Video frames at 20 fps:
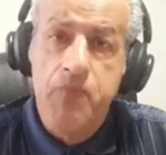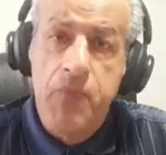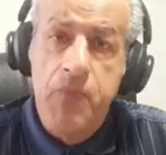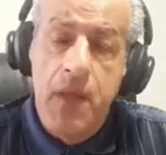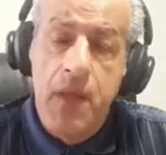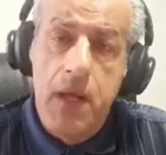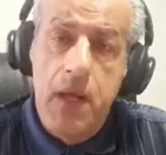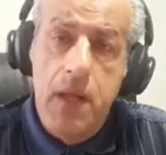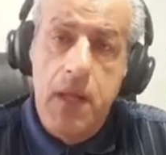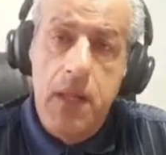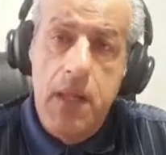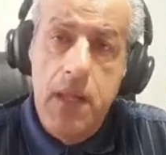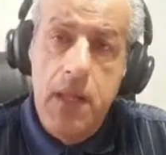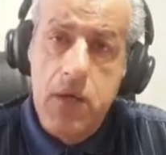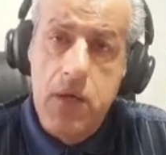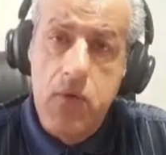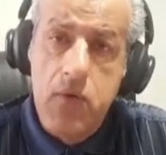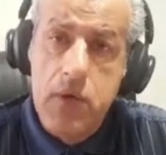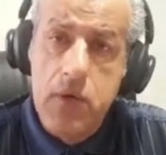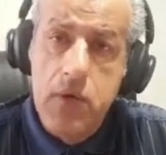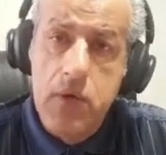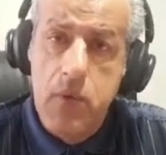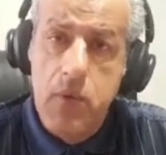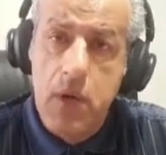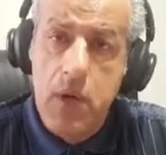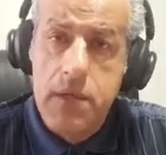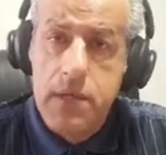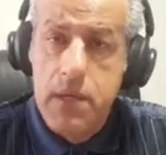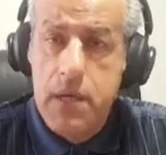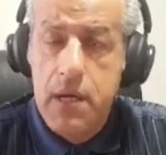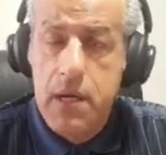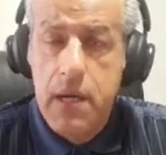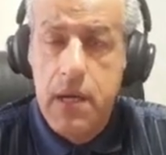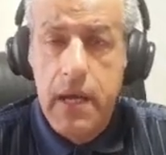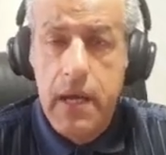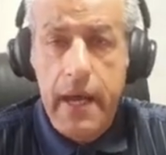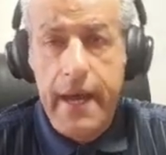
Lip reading: liquid water, and